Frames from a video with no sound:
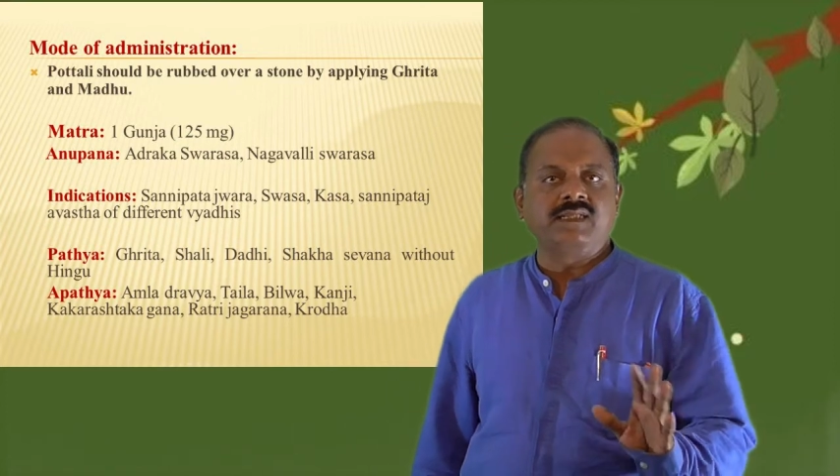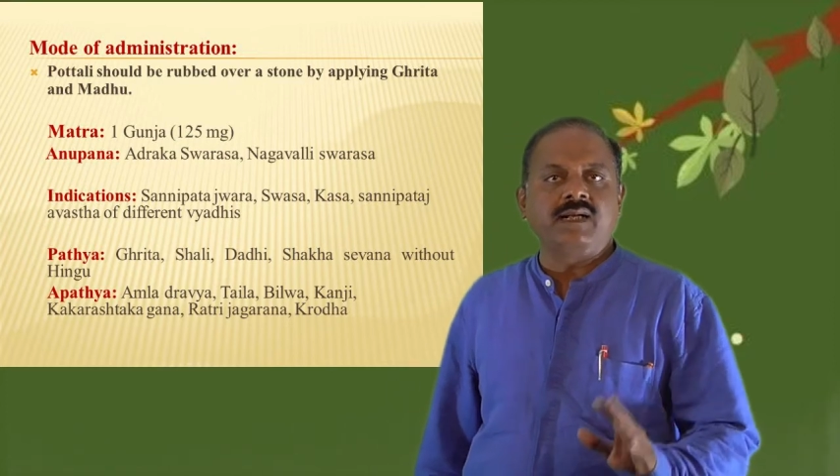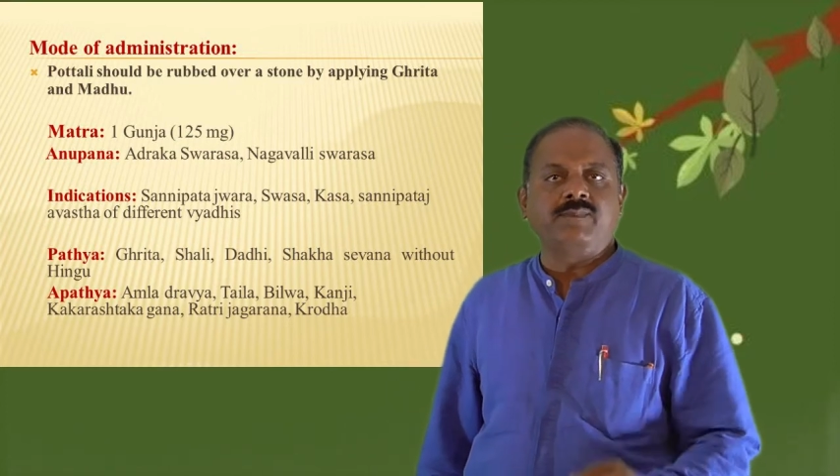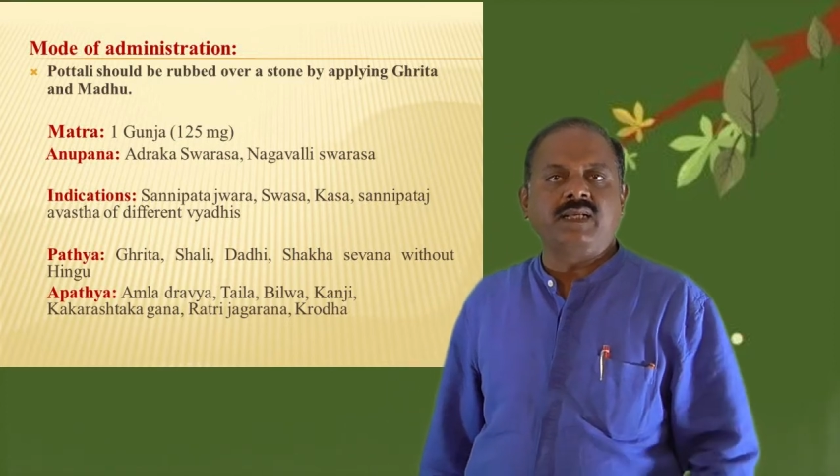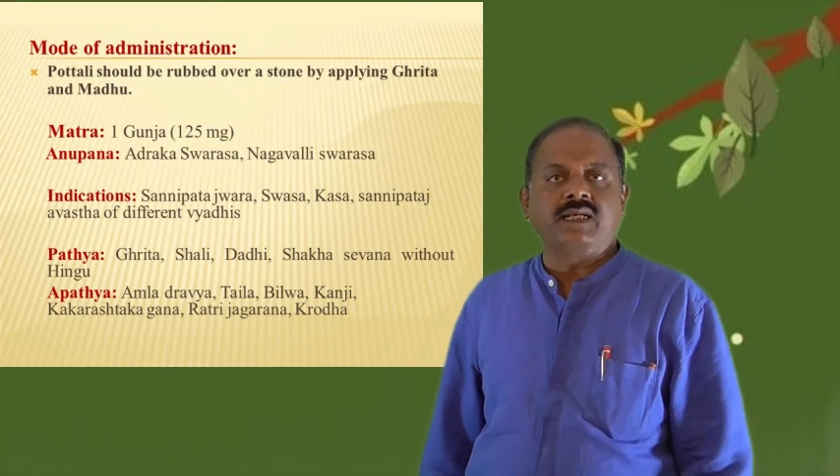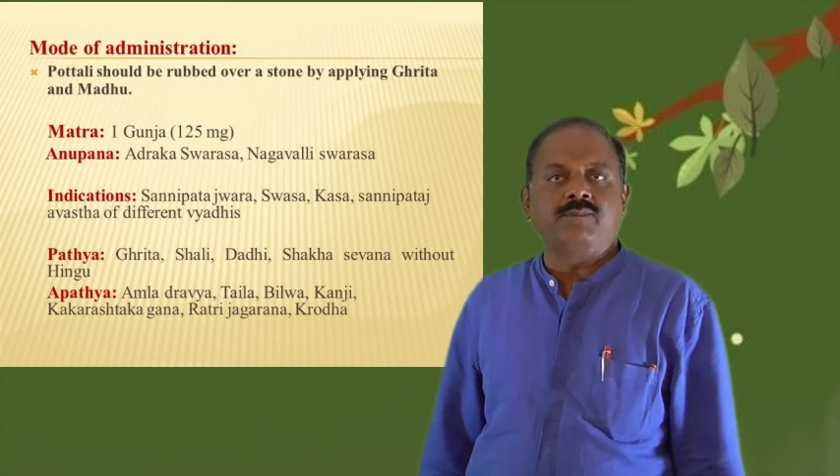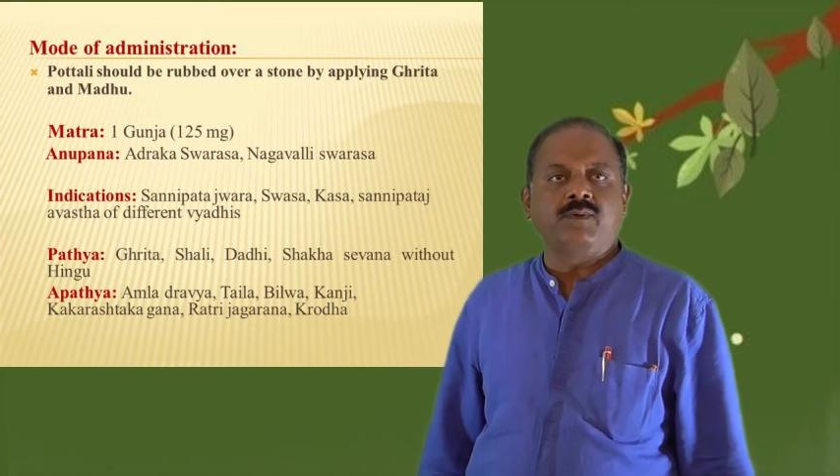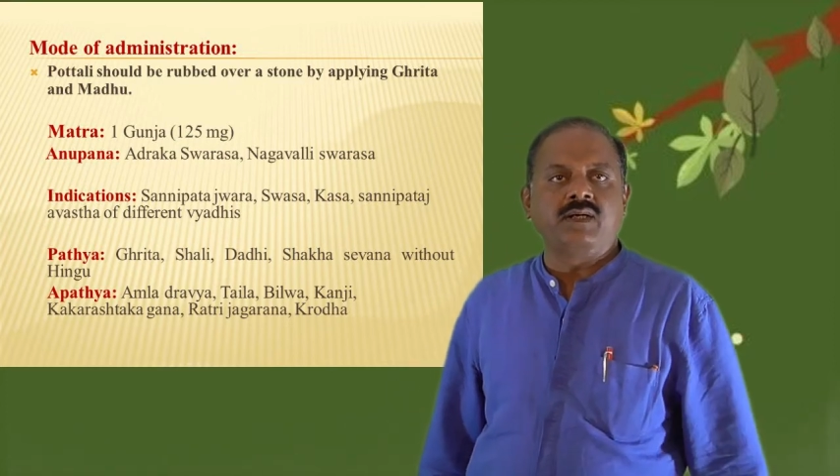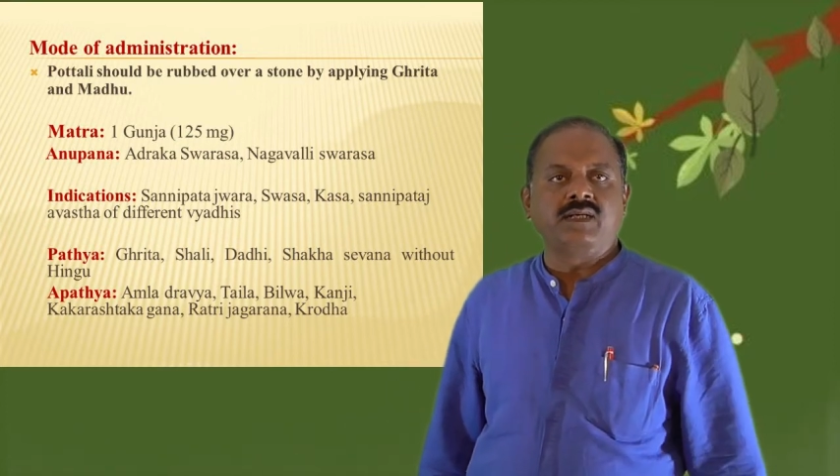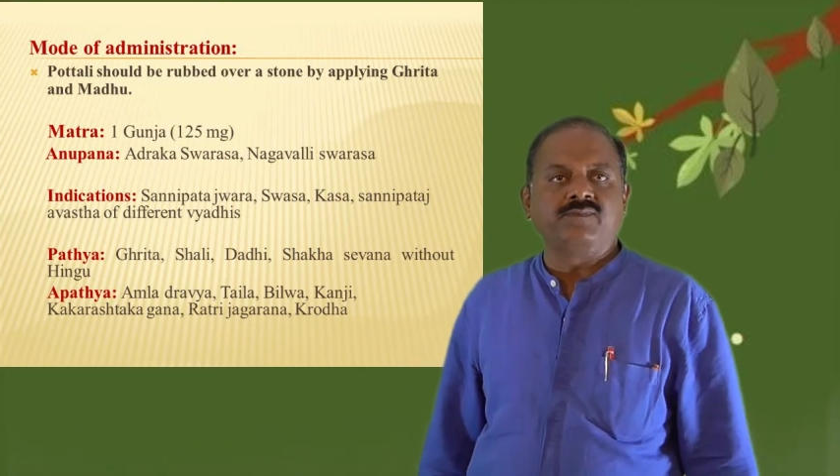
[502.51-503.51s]
therapeutical
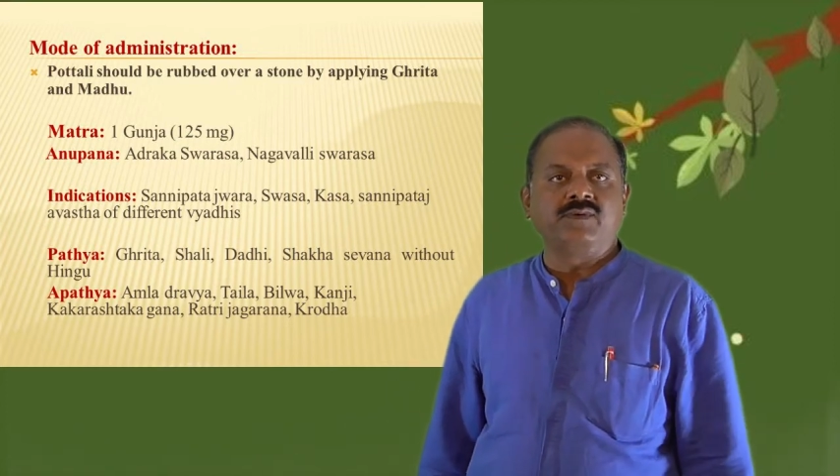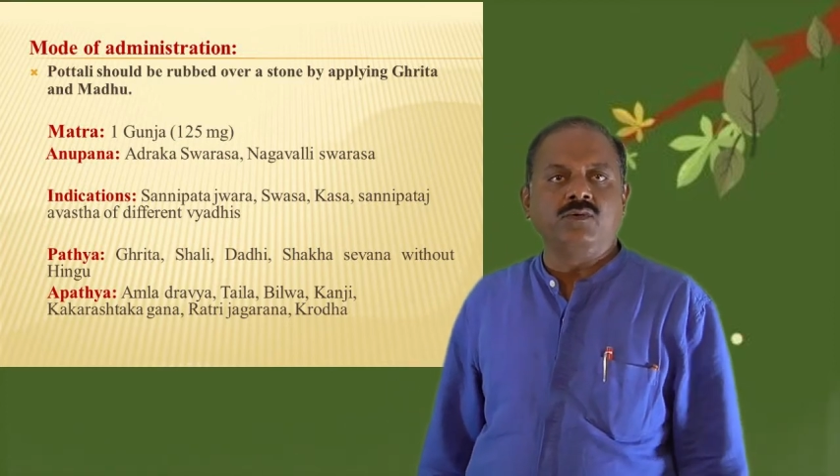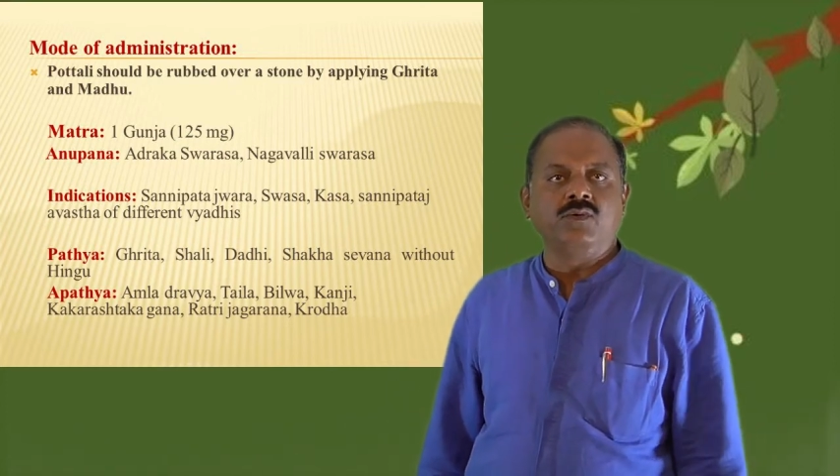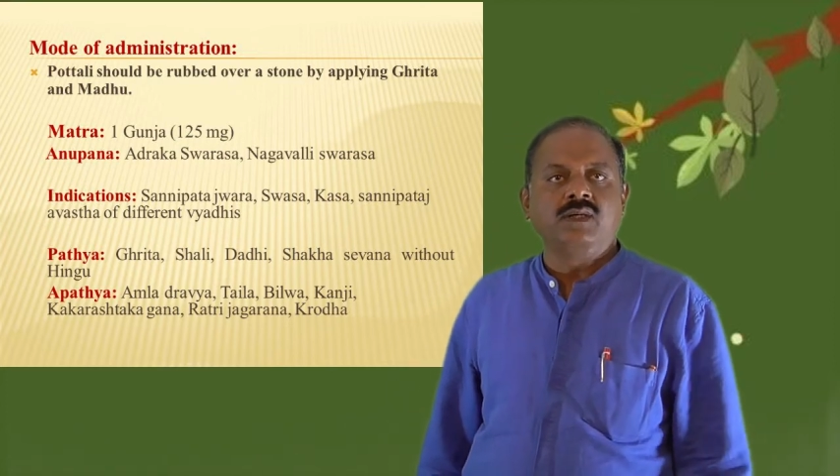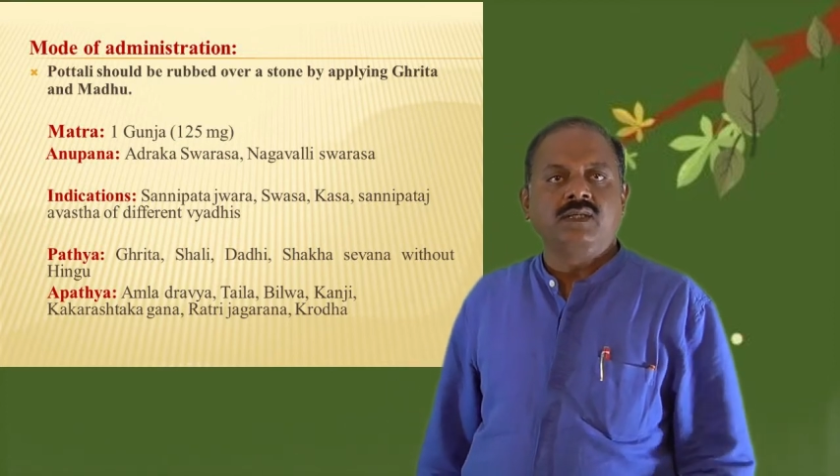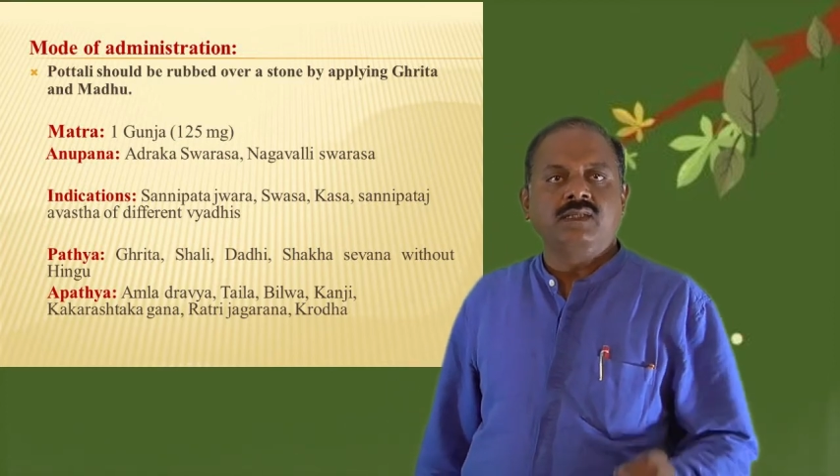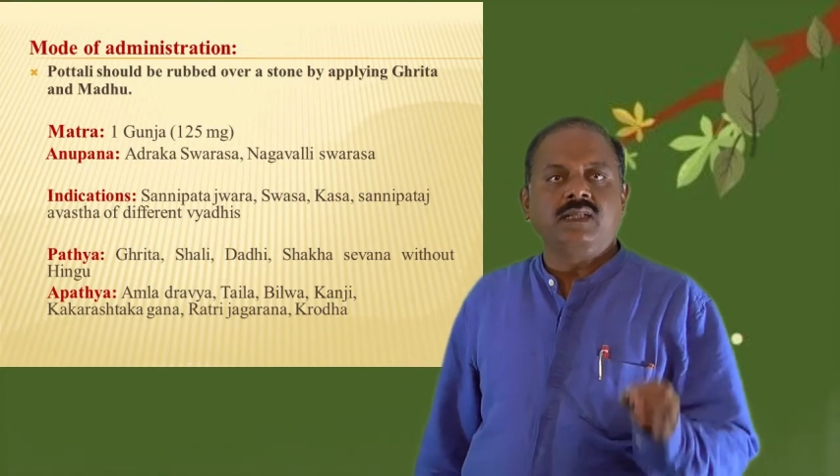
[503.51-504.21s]
point of view.